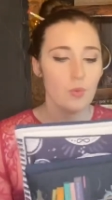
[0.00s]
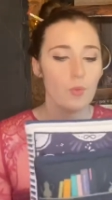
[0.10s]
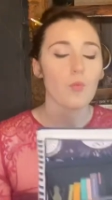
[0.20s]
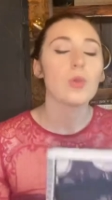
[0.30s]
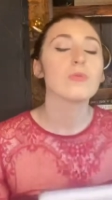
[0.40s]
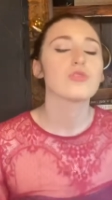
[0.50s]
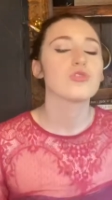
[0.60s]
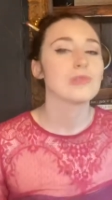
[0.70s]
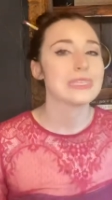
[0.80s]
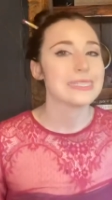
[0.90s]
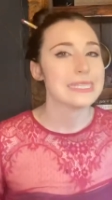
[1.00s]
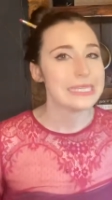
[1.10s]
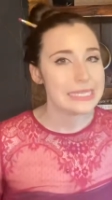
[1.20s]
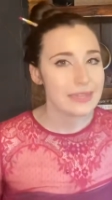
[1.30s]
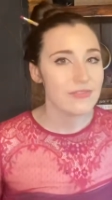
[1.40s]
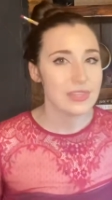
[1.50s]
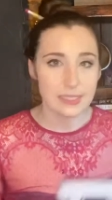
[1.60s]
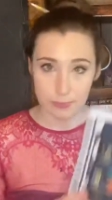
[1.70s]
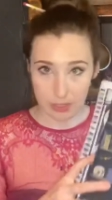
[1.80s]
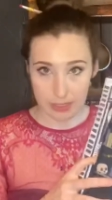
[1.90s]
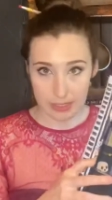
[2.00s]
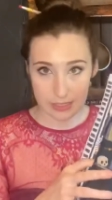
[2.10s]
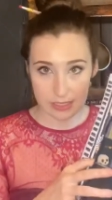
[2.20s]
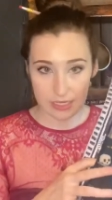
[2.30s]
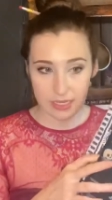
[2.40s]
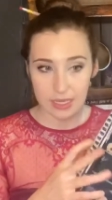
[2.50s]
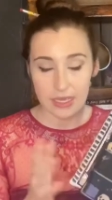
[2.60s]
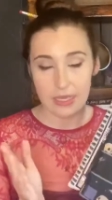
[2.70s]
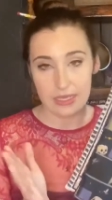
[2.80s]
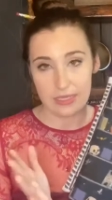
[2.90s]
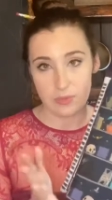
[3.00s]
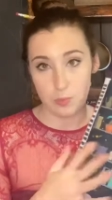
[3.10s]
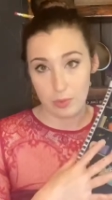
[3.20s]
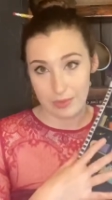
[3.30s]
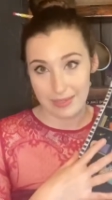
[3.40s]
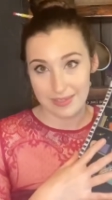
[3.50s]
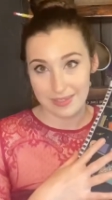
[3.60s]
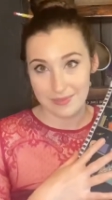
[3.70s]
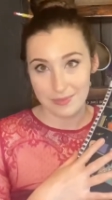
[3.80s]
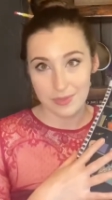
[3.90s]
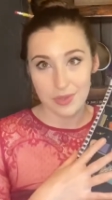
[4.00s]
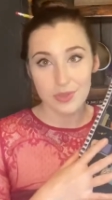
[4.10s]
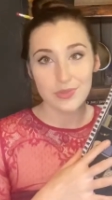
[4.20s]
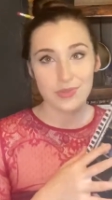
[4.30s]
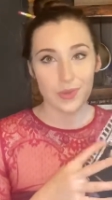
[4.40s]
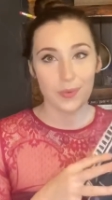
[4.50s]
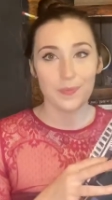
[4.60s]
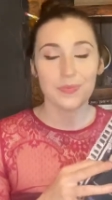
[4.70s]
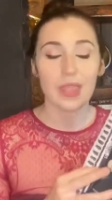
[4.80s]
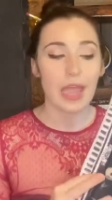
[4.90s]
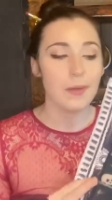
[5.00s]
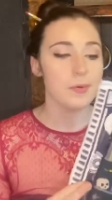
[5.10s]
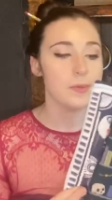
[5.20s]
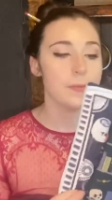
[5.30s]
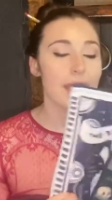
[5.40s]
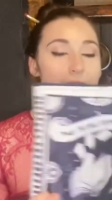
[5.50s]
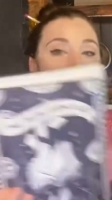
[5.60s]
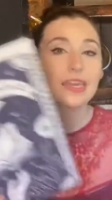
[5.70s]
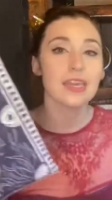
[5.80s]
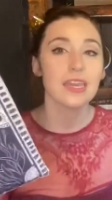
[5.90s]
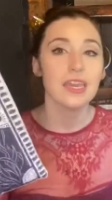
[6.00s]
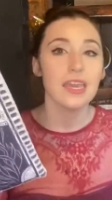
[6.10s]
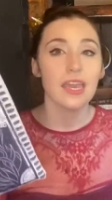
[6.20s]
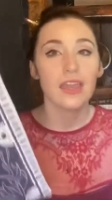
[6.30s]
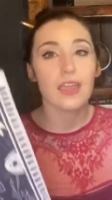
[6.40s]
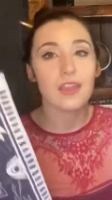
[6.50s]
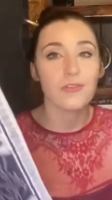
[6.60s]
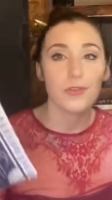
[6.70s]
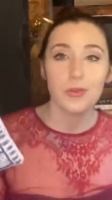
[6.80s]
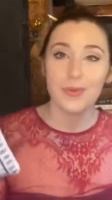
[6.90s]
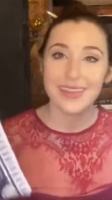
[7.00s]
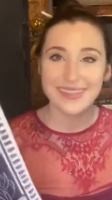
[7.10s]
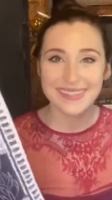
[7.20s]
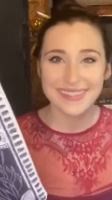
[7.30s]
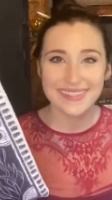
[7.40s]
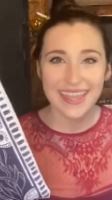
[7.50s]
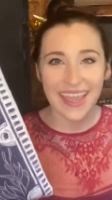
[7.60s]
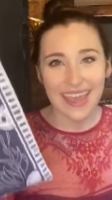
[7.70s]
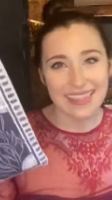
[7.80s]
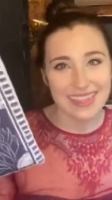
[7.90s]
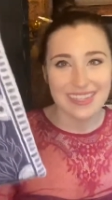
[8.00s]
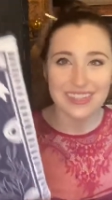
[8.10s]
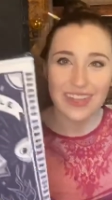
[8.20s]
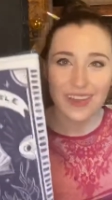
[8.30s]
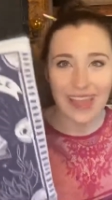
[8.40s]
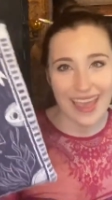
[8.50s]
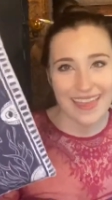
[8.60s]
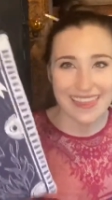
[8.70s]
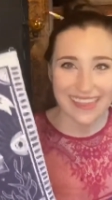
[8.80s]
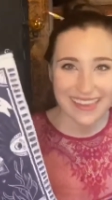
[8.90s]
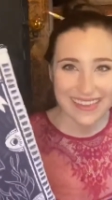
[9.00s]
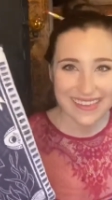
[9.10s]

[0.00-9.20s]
we will truly see if this product is worth it. So I will be back in a few weeks and let you know how they look.